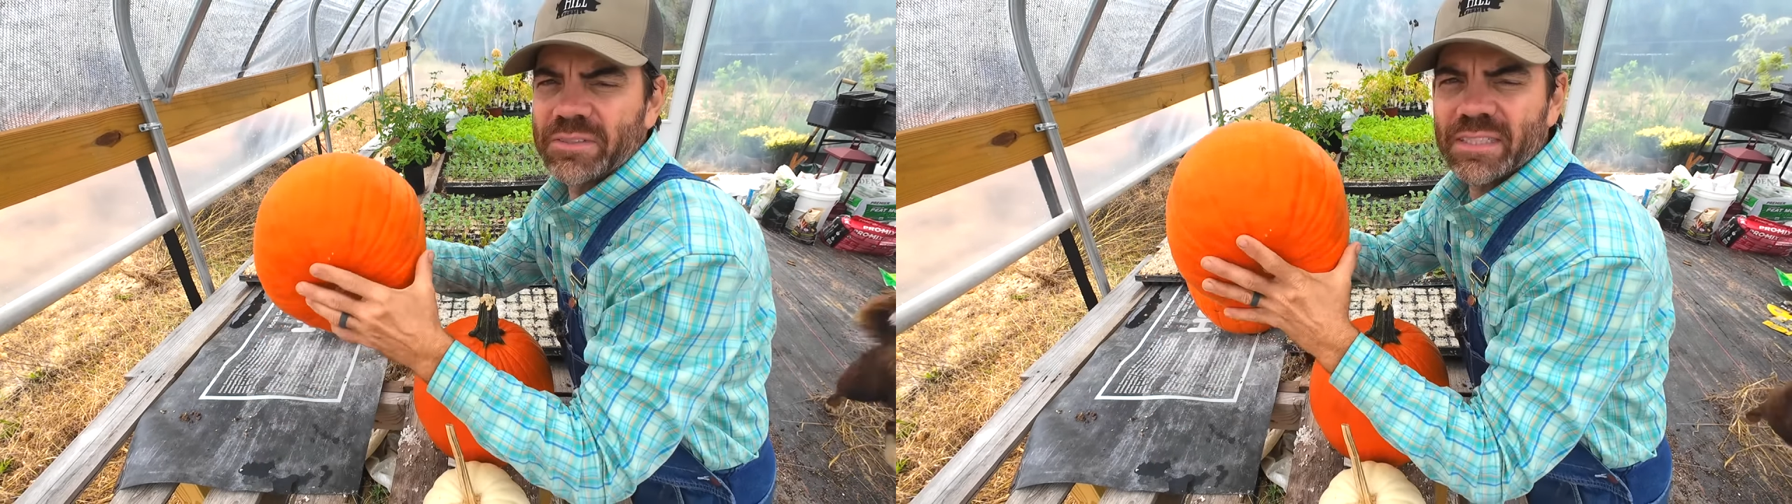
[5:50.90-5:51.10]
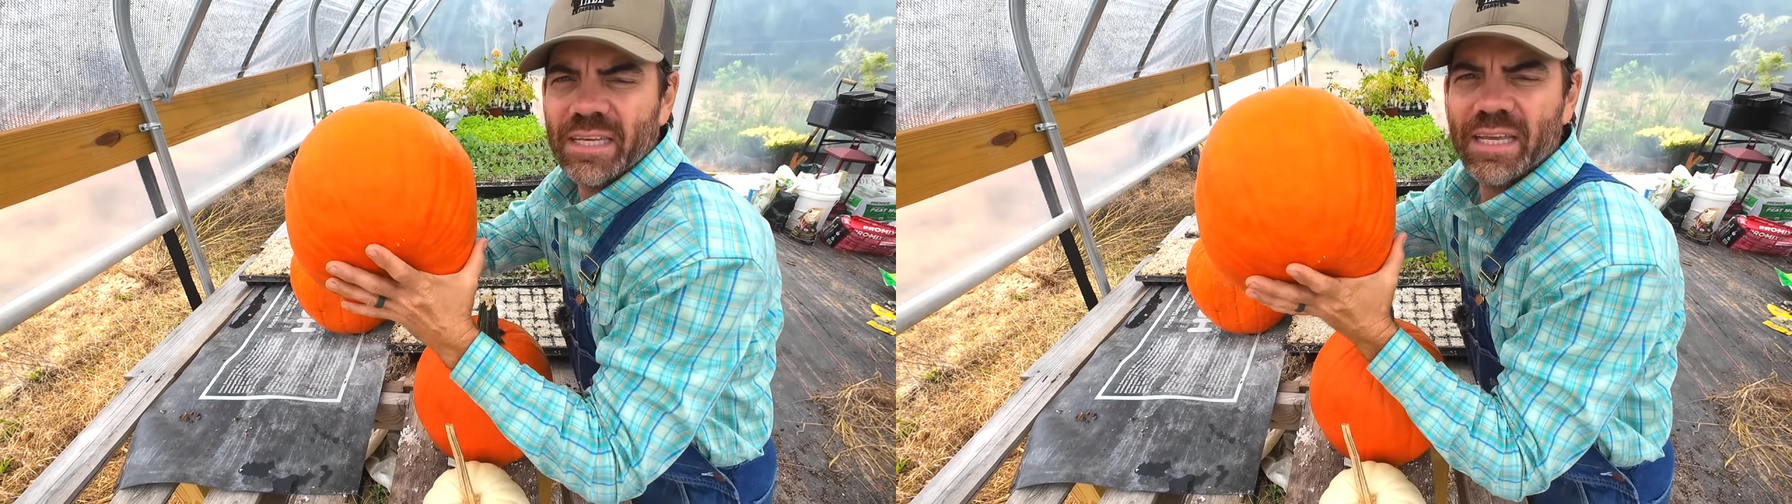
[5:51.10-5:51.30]

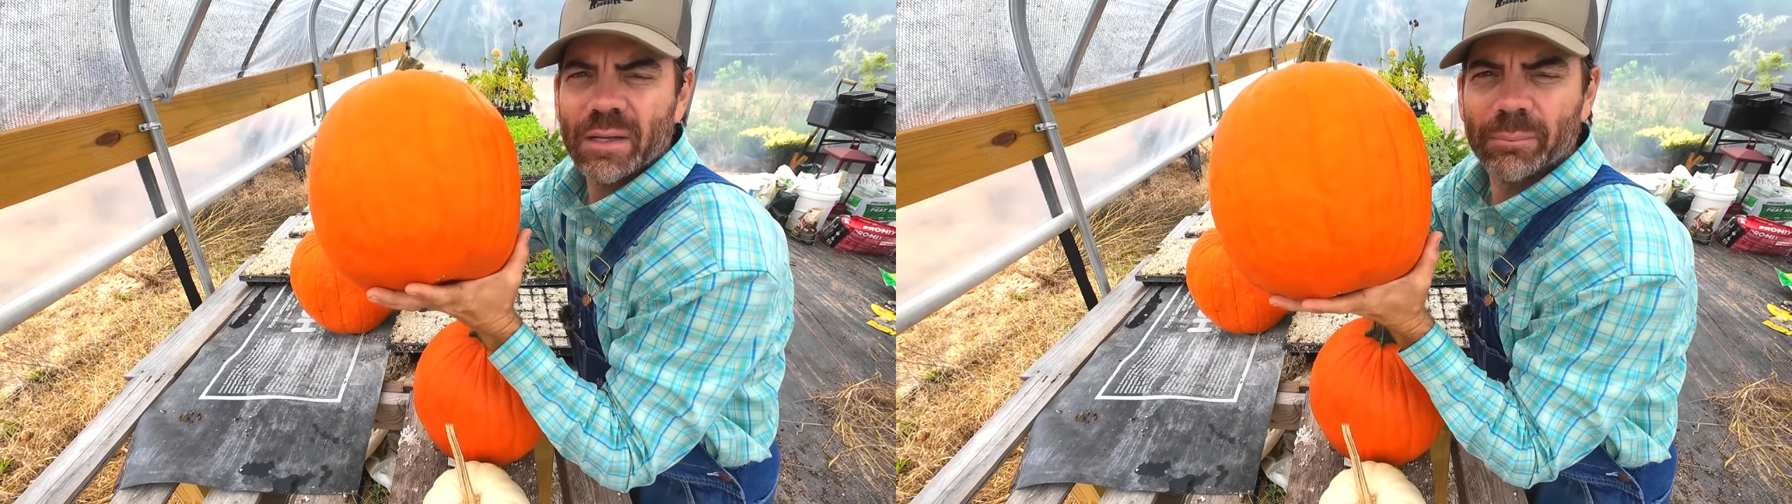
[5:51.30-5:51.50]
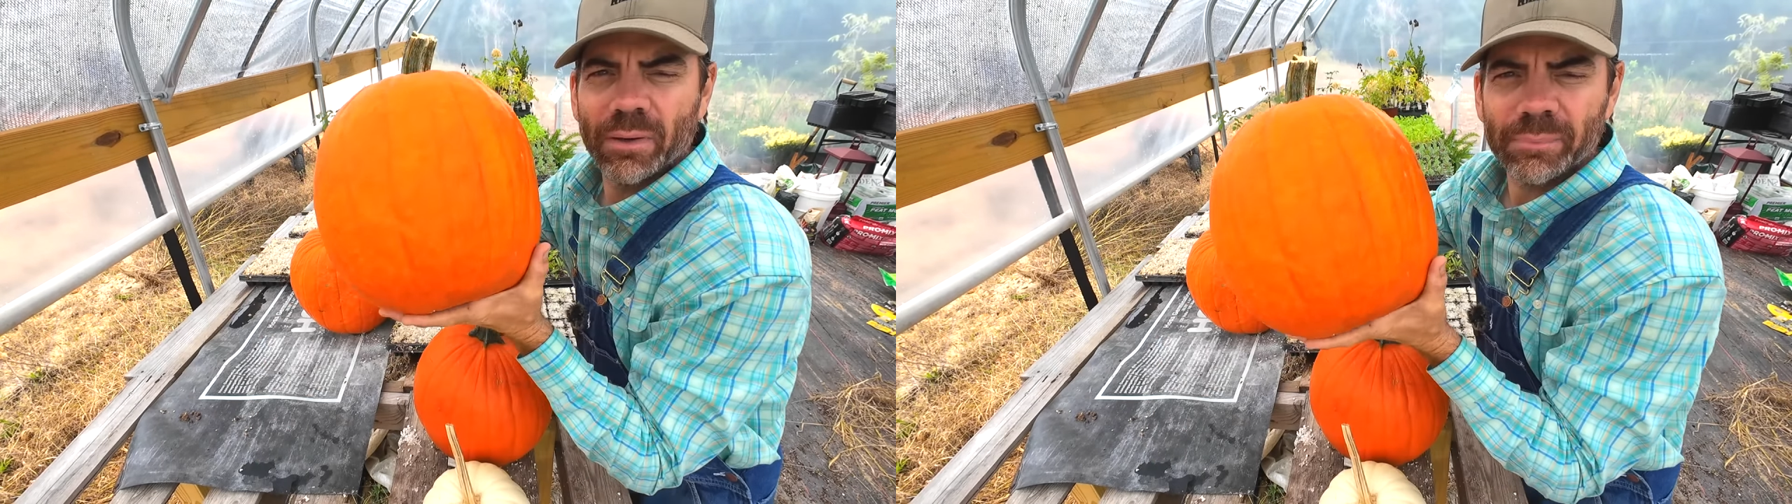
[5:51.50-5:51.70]
seen
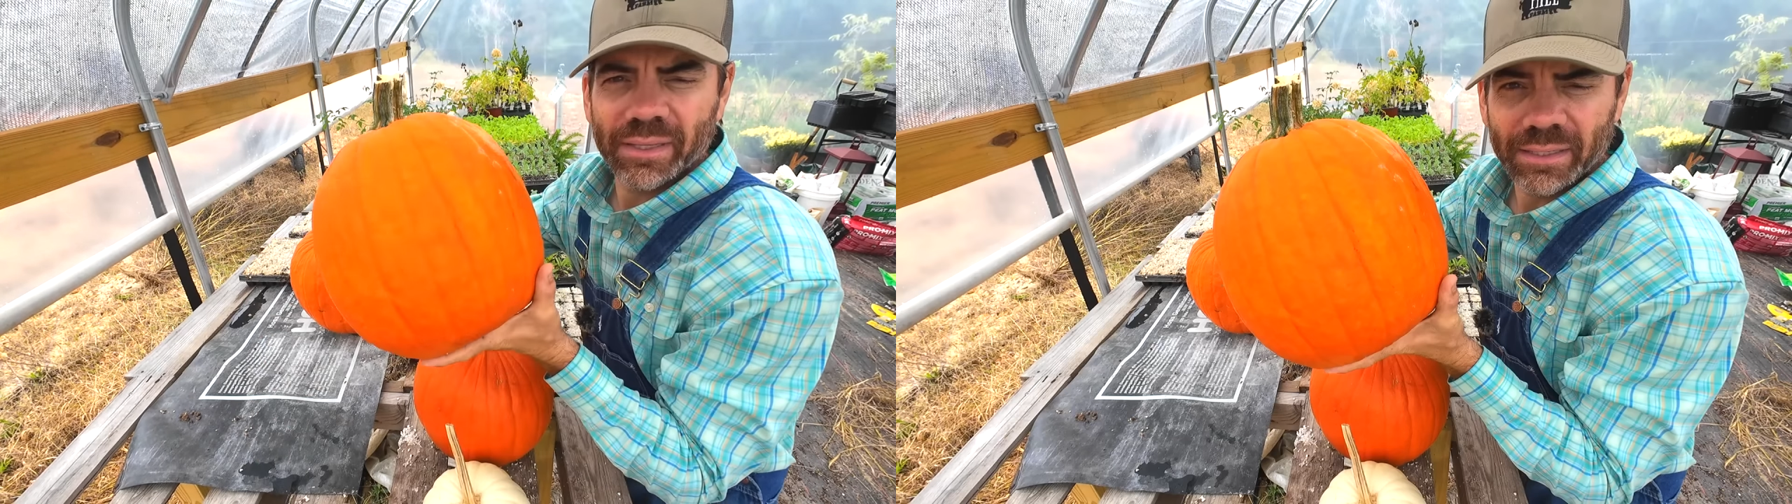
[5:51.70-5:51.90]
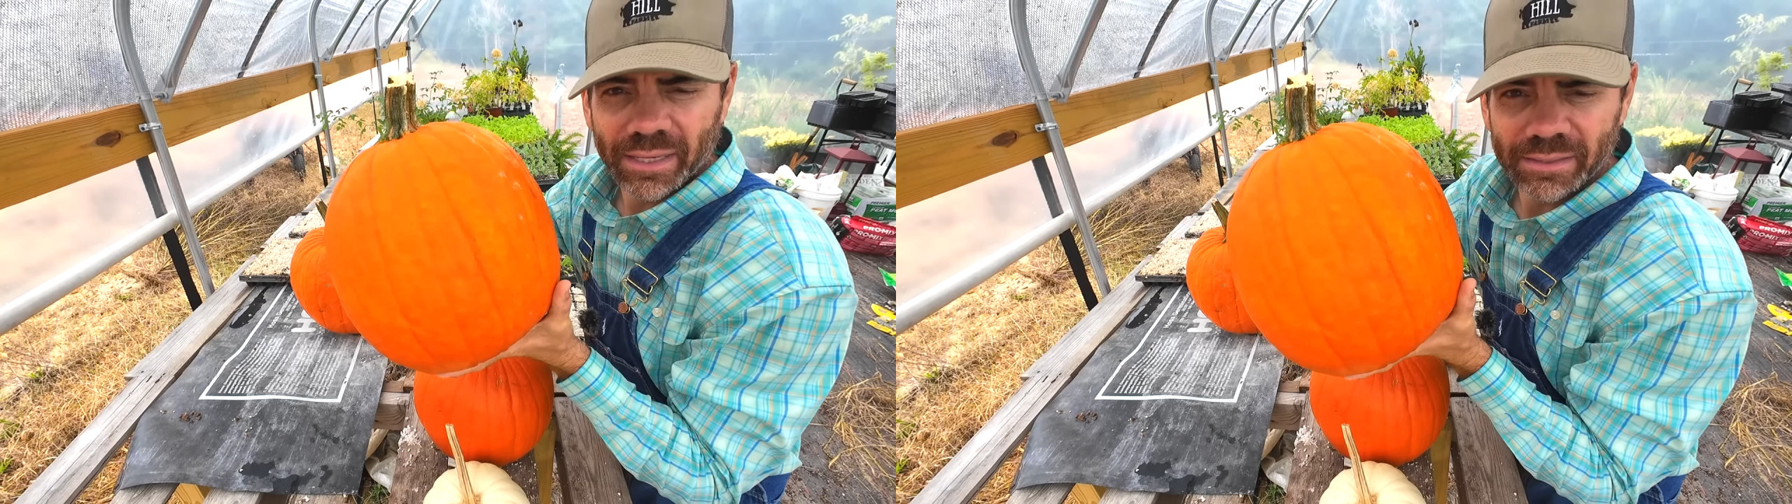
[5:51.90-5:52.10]
a
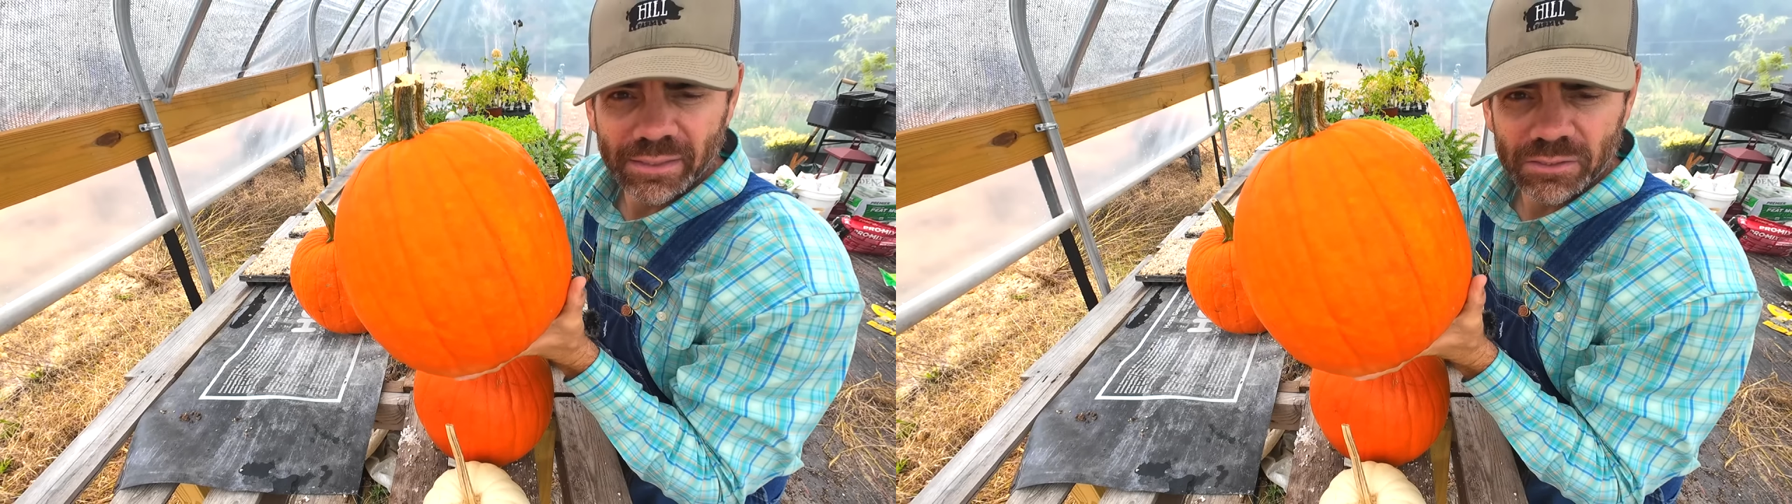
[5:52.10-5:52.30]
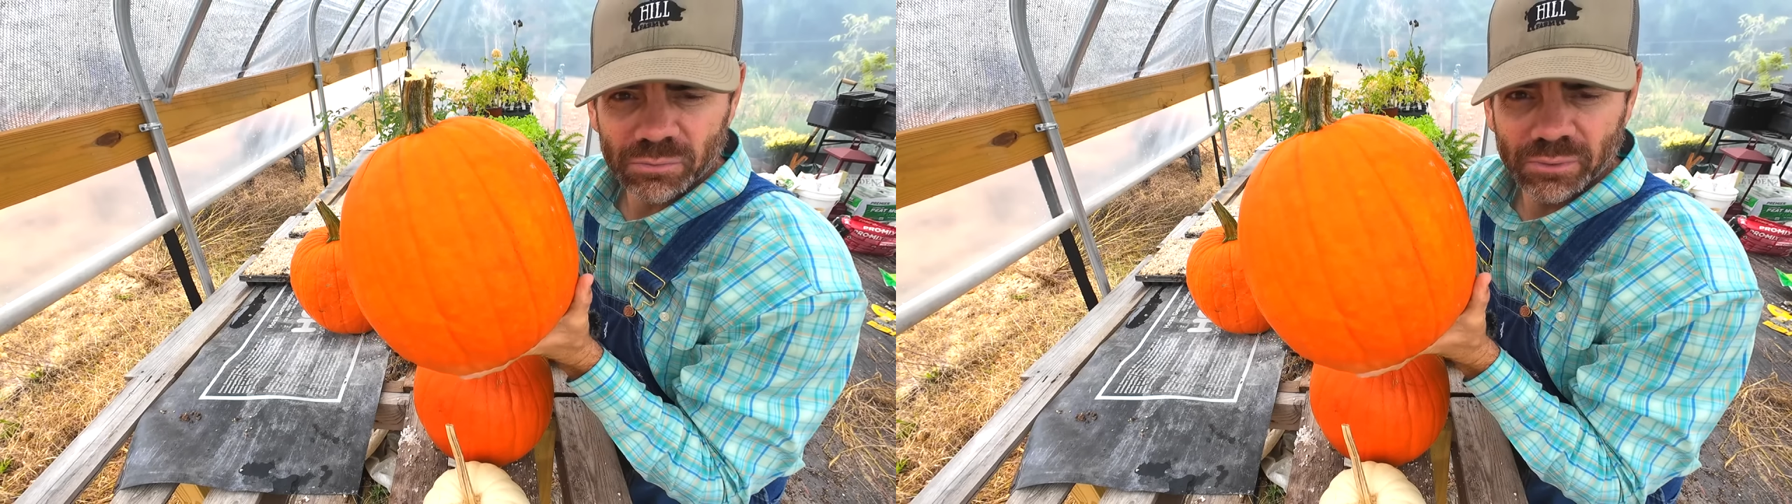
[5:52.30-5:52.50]
pumpkin like
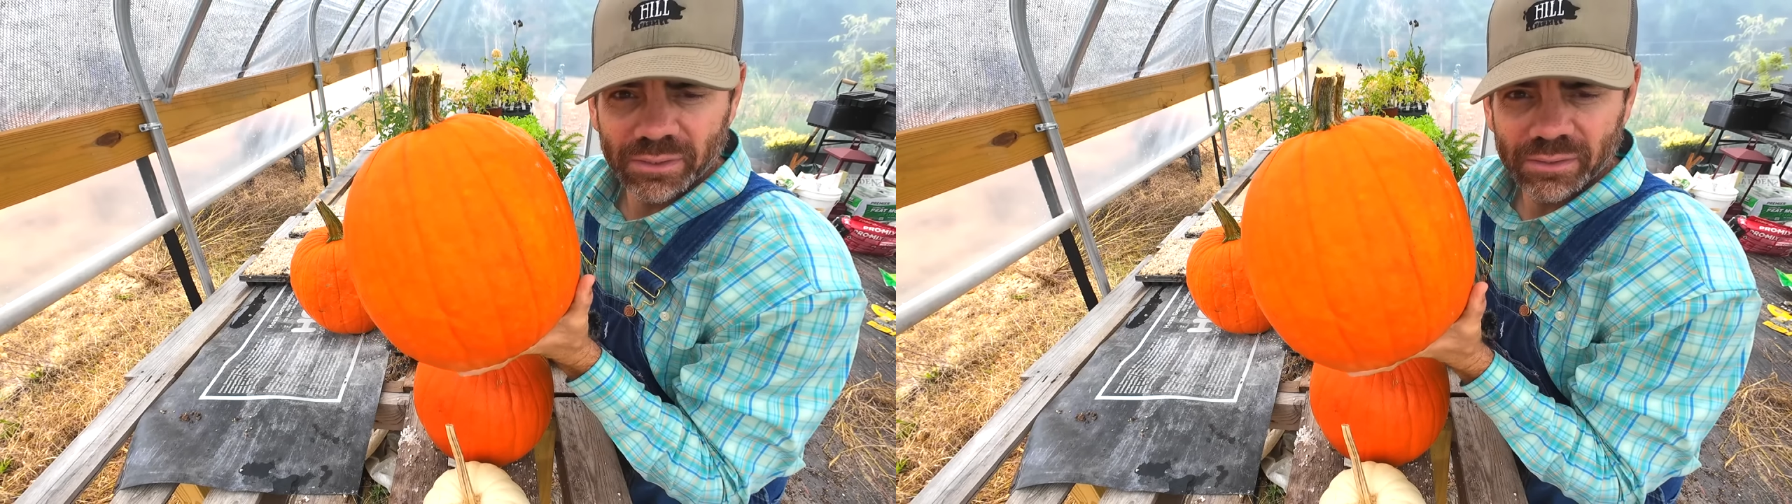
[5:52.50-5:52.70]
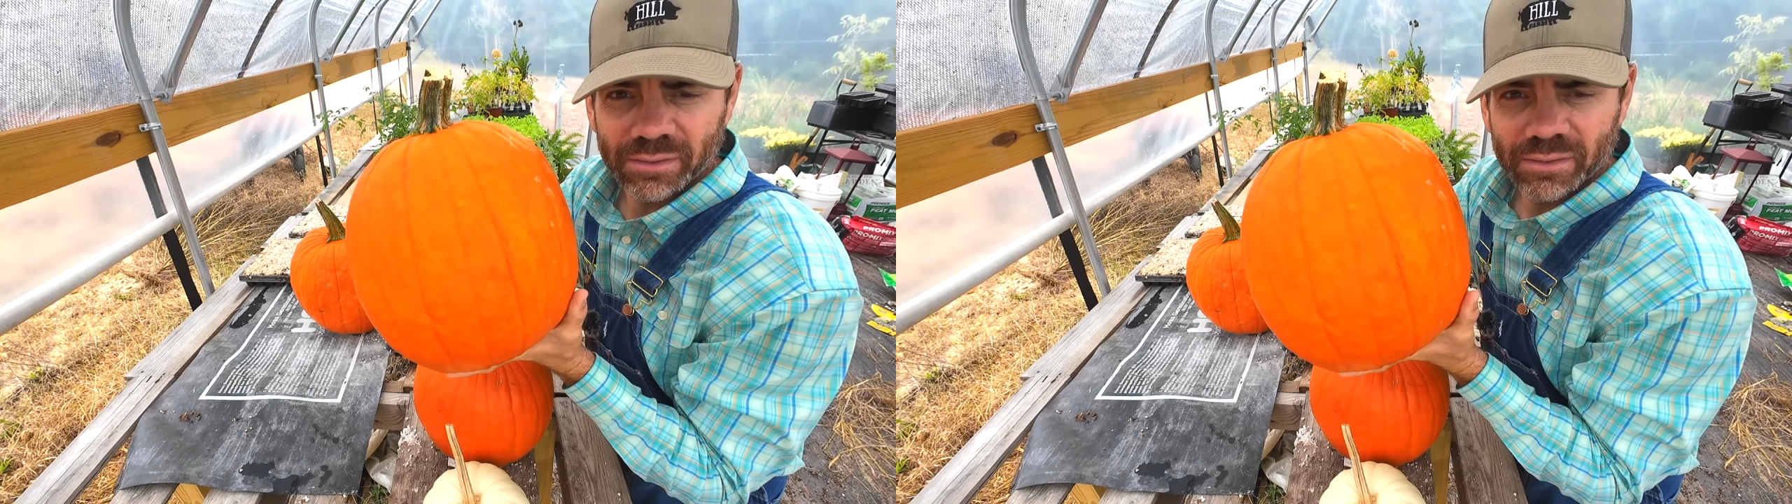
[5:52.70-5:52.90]
this one.